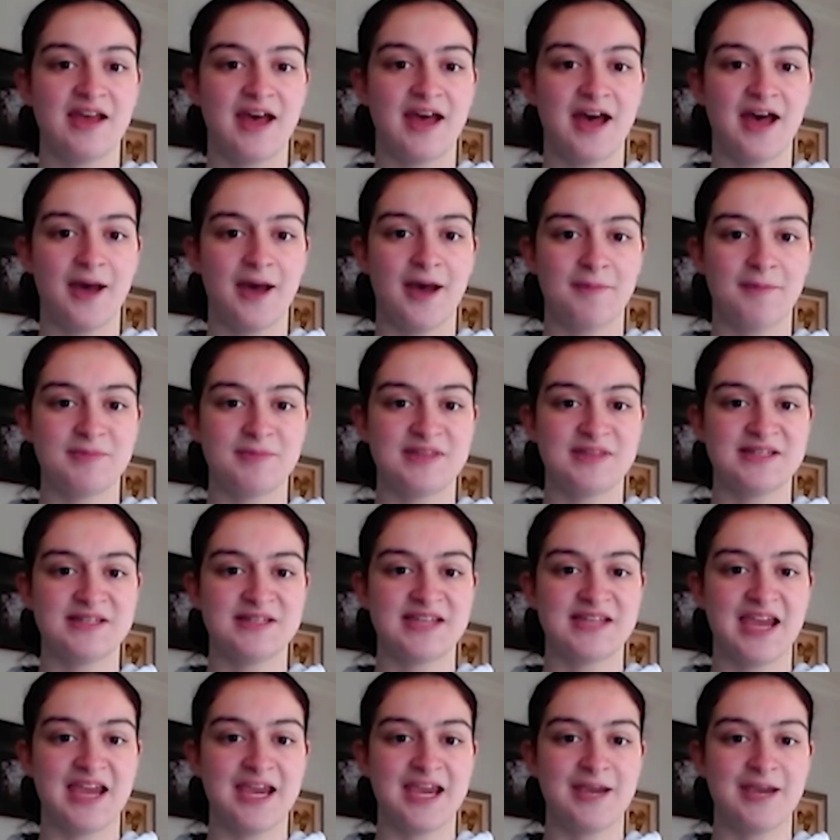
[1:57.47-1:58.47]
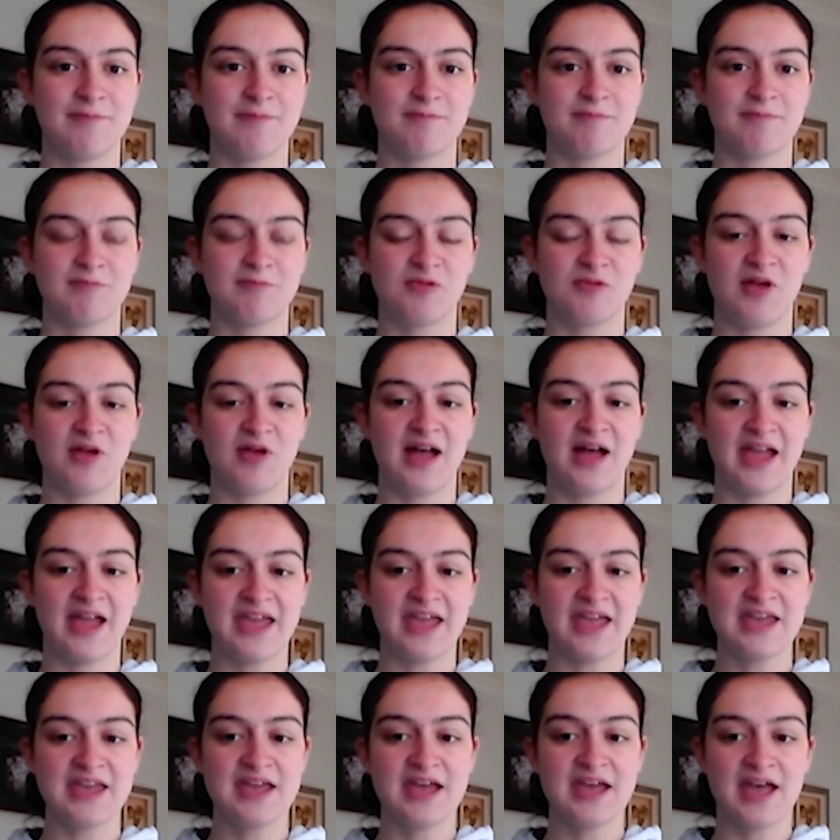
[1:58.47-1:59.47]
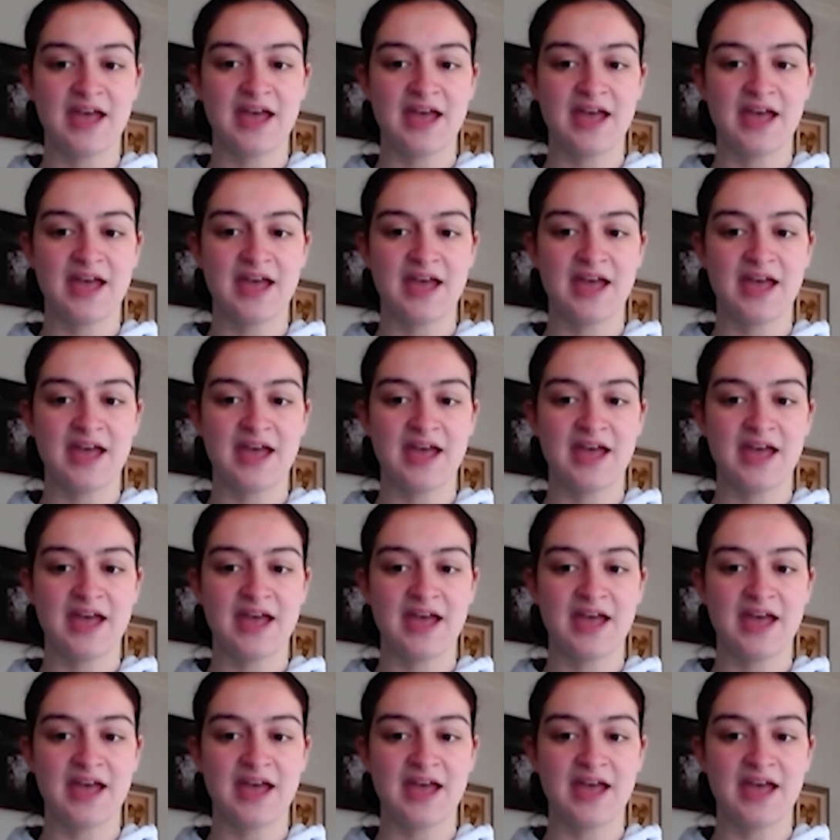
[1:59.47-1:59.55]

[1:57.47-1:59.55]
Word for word: um, the team play.